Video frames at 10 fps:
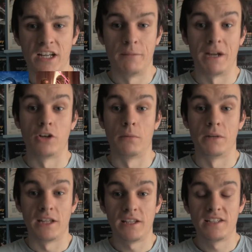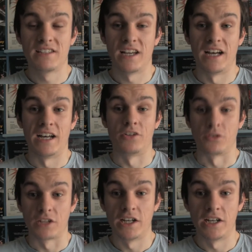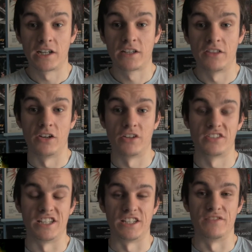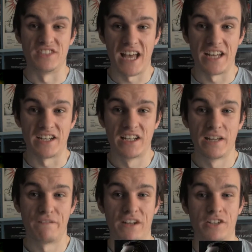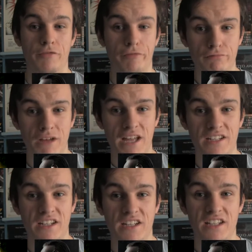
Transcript: My nominees are Dunkirk, The Lost City of Zed, Phantom Thread,